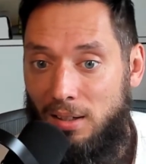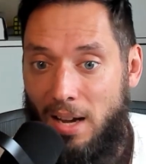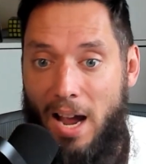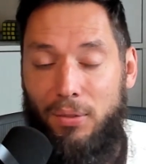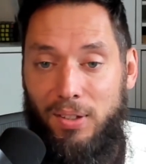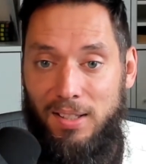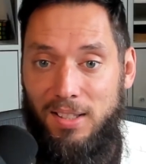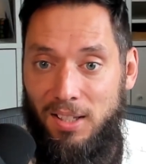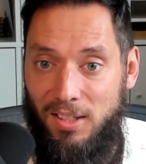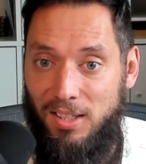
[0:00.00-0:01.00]
have
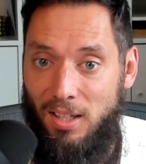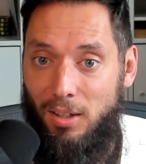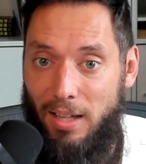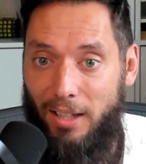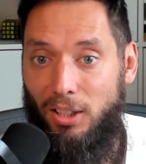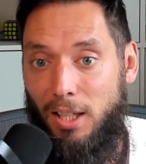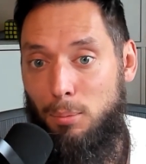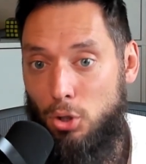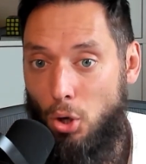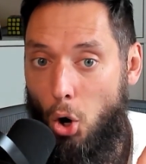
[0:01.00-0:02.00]
consensus.
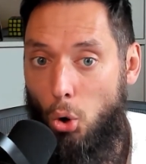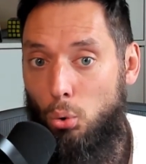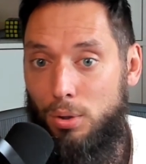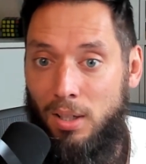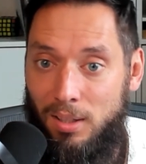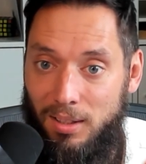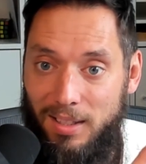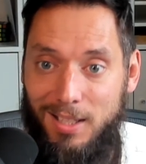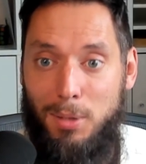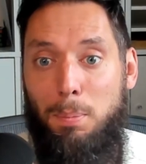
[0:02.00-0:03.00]
LLMs own
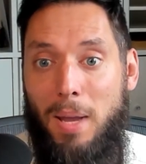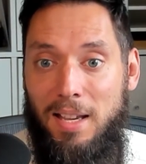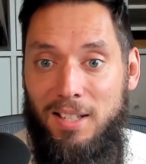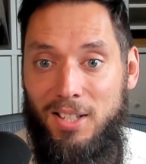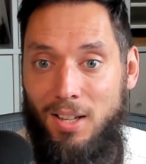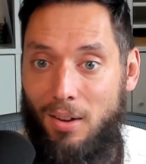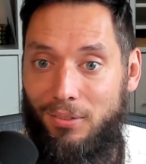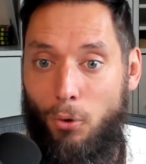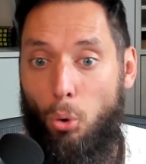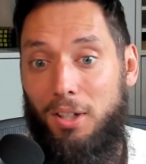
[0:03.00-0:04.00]
the space
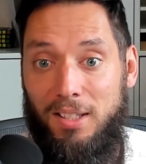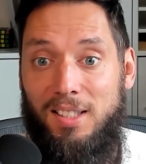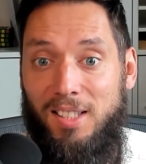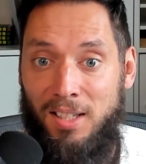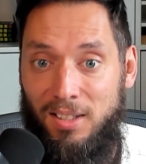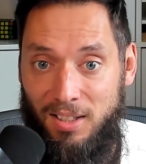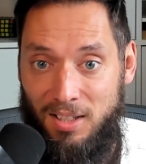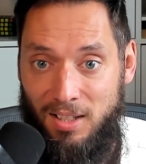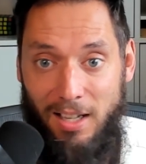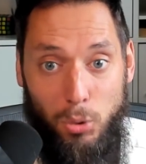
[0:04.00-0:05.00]
for
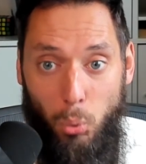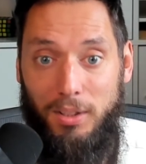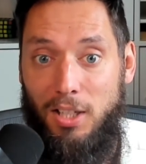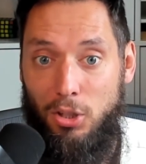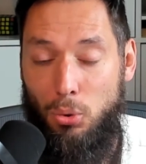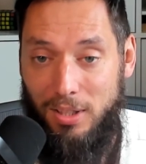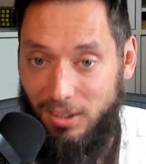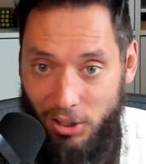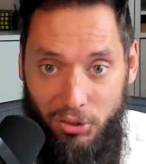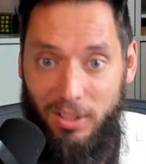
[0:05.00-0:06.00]
consensus. It's what they do. It's
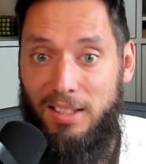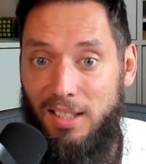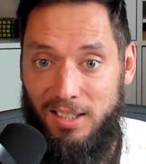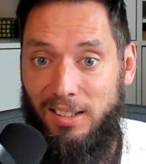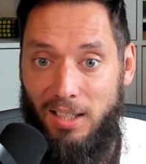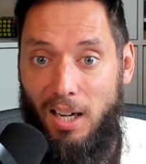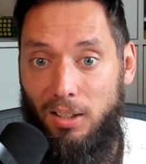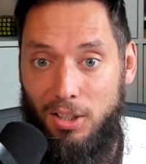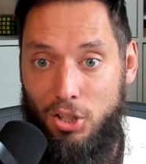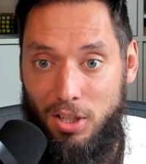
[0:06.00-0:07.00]
literally the
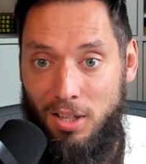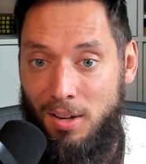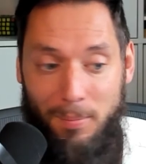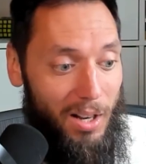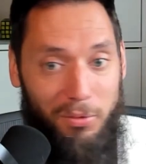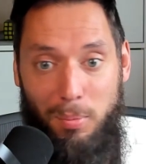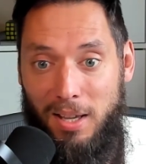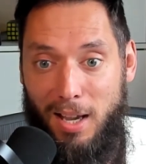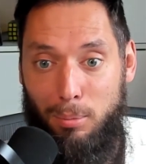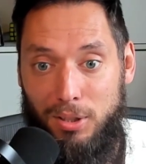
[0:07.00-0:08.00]
technology of
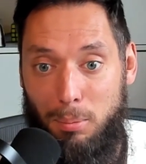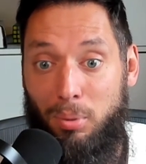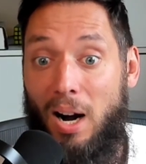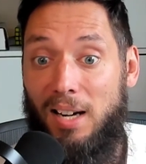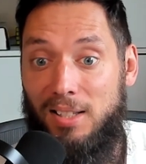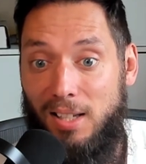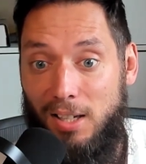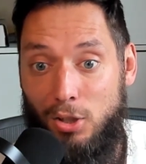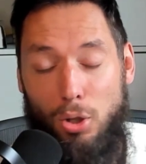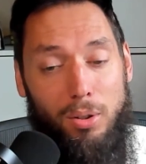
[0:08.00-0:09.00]
being able to
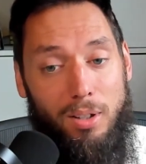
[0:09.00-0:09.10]
process